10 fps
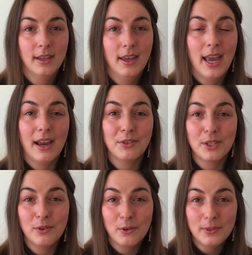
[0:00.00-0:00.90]
After you've
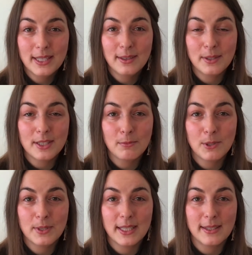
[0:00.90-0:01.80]
hopefully learned some new
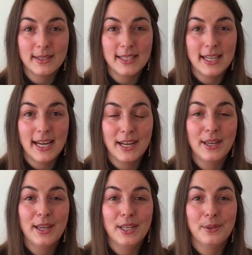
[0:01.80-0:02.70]
skills today,
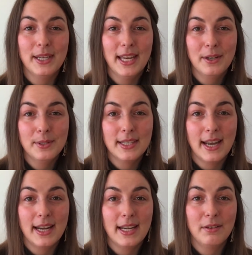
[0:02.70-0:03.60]
you can head
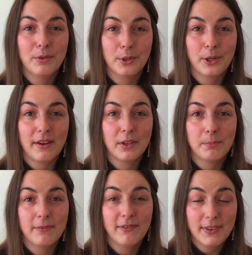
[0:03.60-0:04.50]
outside and photograph your
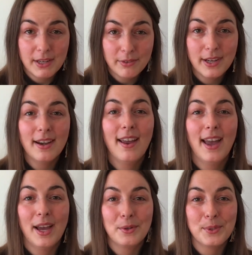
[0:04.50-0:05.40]
favorite
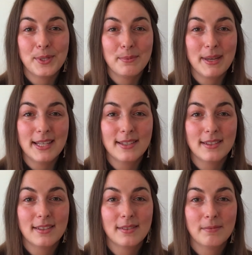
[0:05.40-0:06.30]
outdoor space.
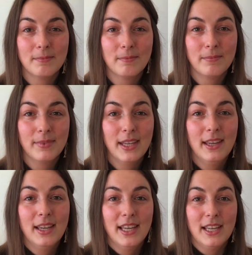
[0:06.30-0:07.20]

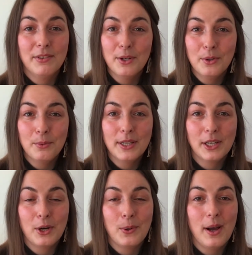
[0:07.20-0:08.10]
If you don't know where to
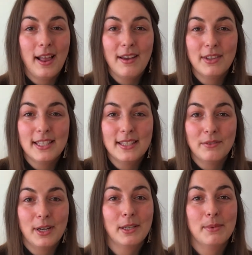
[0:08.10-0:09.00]
go, I'll have a list of
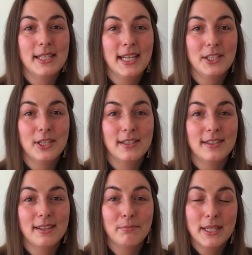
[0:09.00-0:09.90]
recommendations
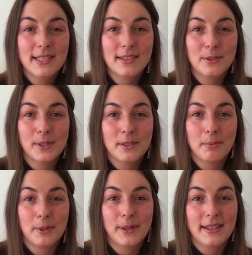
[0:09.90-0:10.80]
of places to
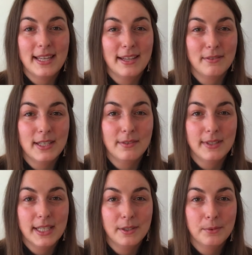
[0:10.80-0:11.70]
explore at the end of this
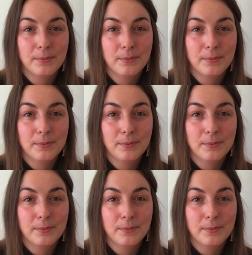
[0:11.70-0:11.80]
video.